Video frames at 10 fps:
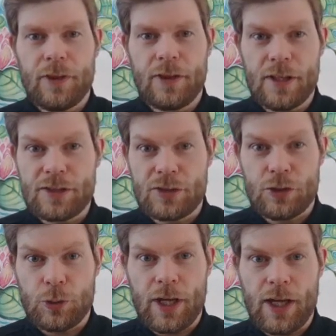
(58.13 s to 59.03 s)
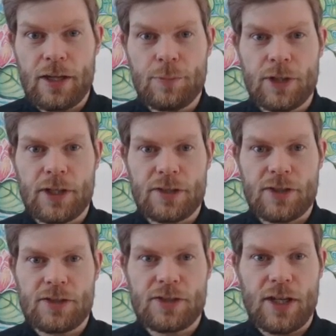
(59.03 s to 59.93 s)
This is okay because
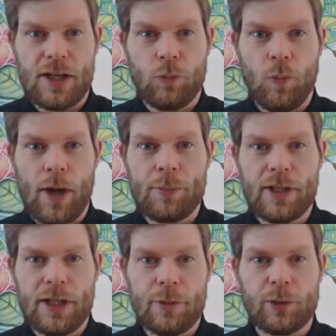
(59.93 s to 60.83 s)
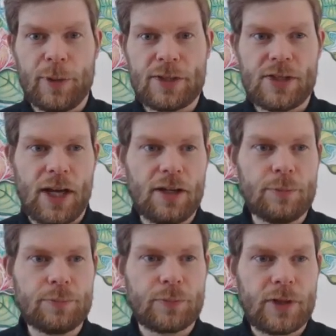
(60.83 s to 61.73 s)
I said weapon implements
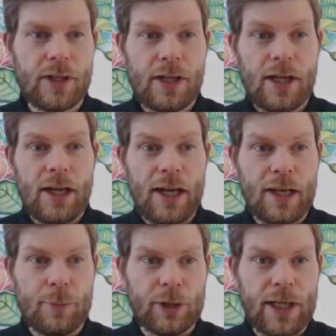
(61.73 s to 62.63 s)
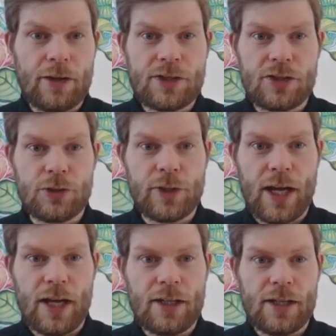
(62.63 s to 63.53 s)
item, and I'm allowed to do
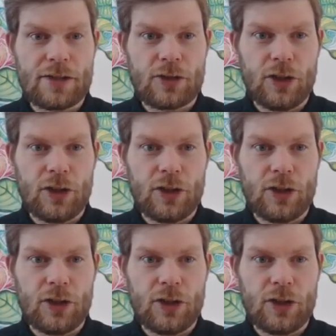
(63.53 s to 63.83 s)
that as